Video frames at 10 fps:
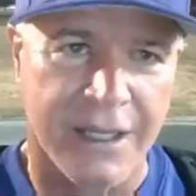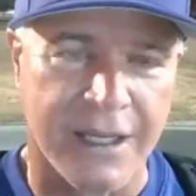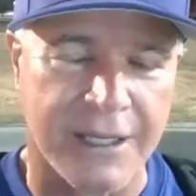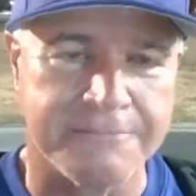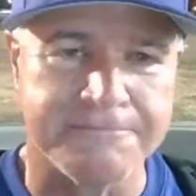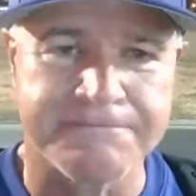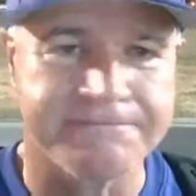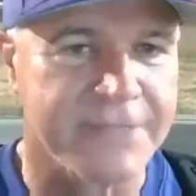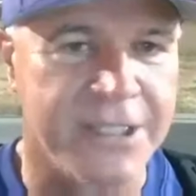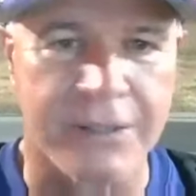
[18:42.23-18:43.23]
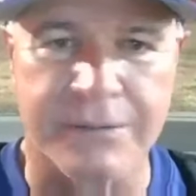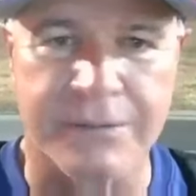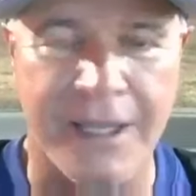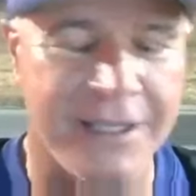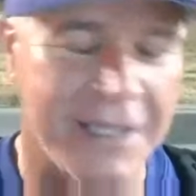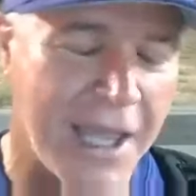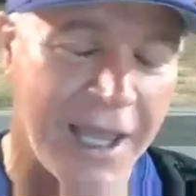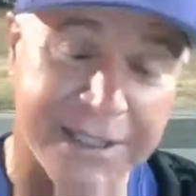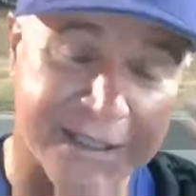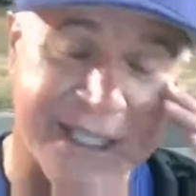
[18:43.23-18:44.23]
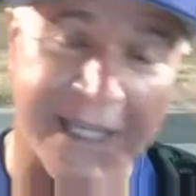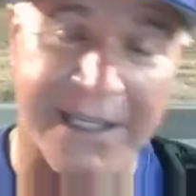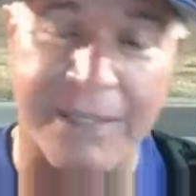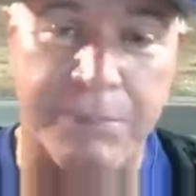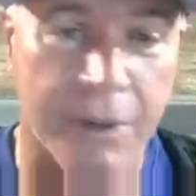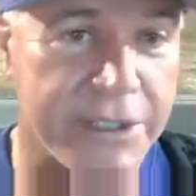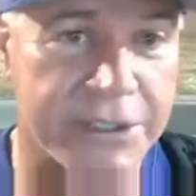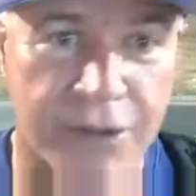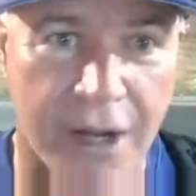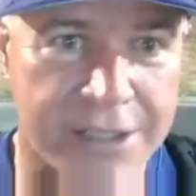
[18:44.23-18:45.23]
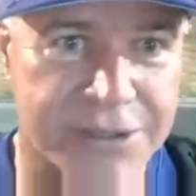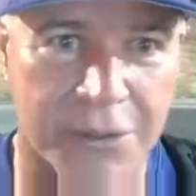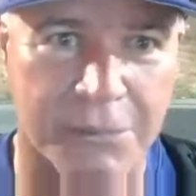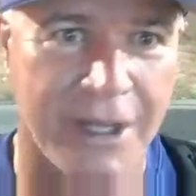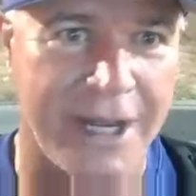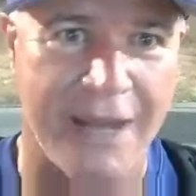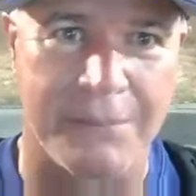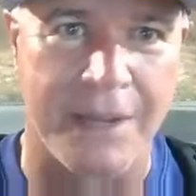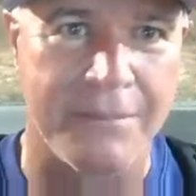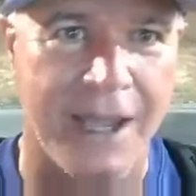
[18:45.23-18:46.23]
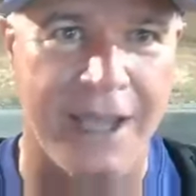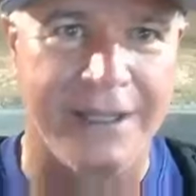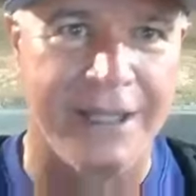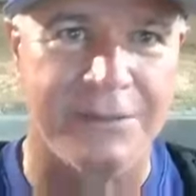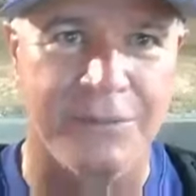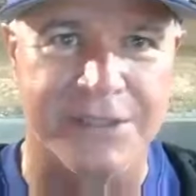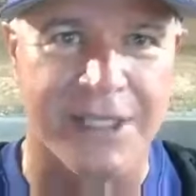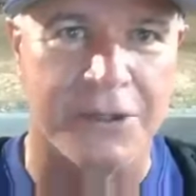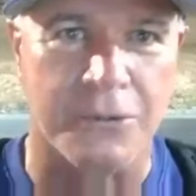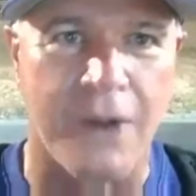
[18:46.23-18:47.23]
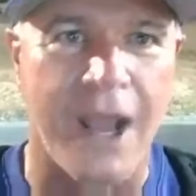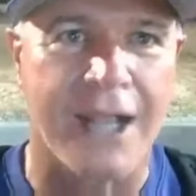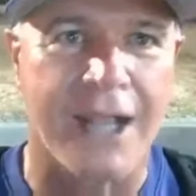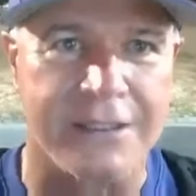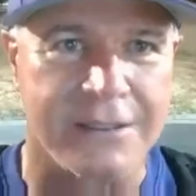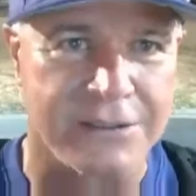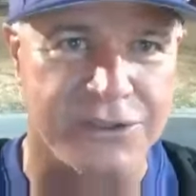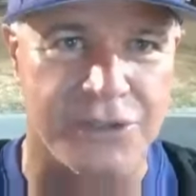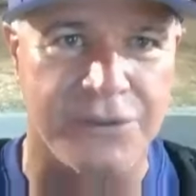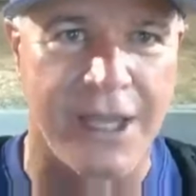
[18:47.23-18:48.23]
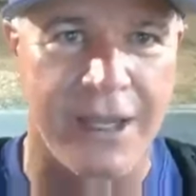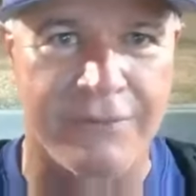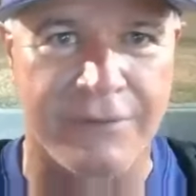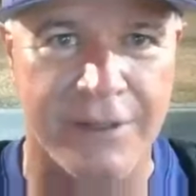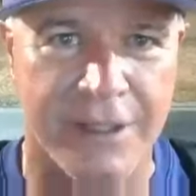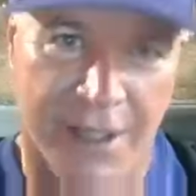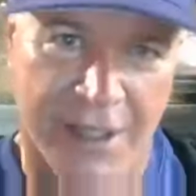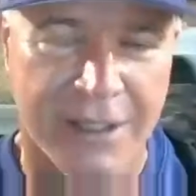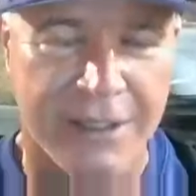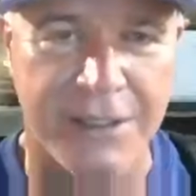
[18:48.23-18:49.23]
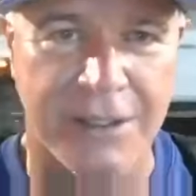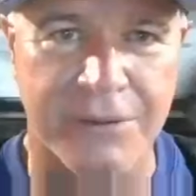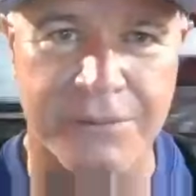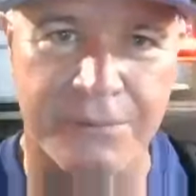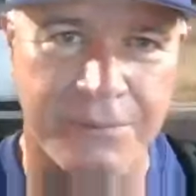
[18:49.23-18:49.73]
I just can't get Brody Dross' home run out of my mind. That was like a rocket shooting out of the